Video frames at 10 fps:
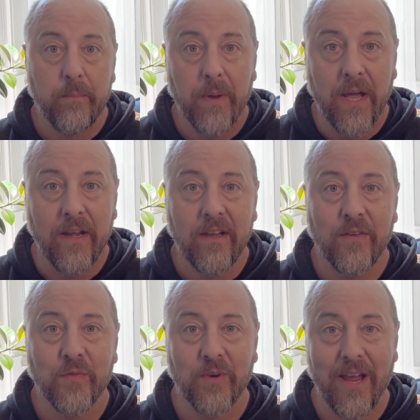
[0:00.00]
But
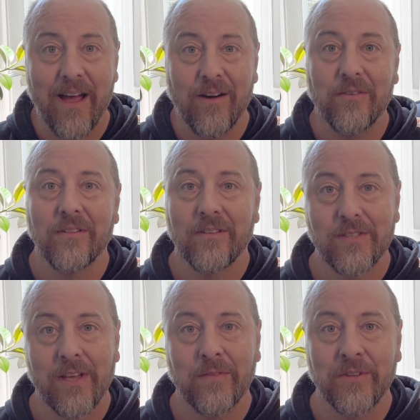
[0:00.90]
for now,
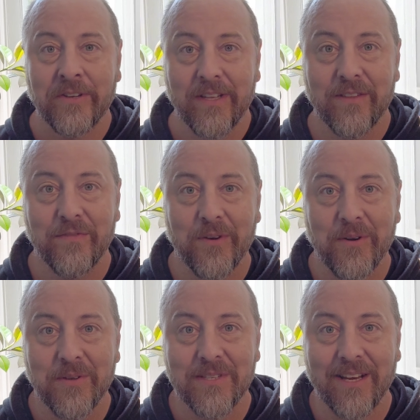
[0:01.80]
let's have a look at the
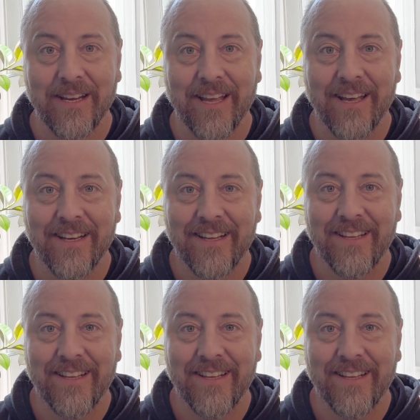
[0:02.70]
photos that I got.